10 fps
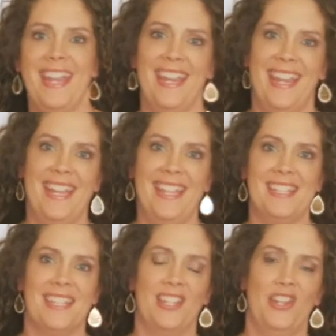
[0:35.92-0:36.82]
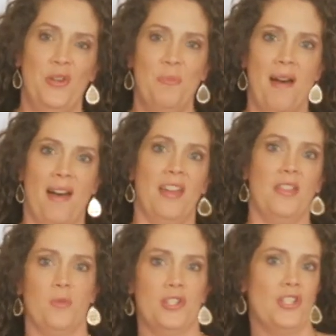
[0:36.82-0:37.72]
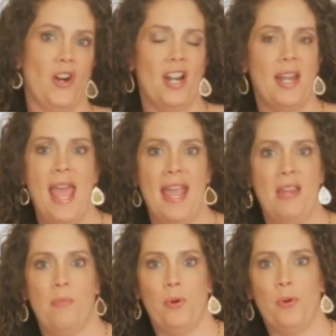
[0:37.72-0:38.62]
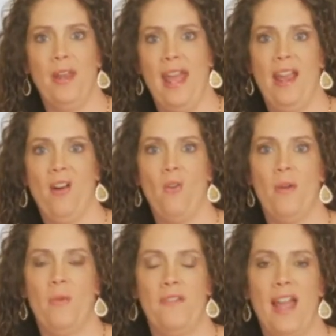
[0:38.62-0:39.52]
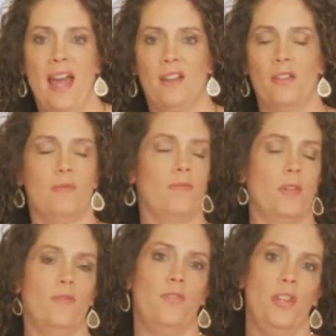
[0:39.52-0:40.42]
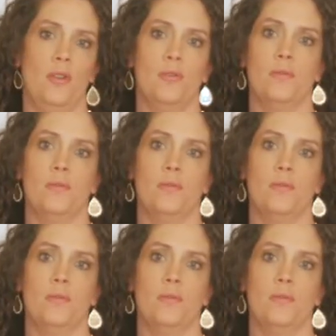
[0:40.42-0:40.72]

kids, it's a new month. We're starting April now, and we've got a few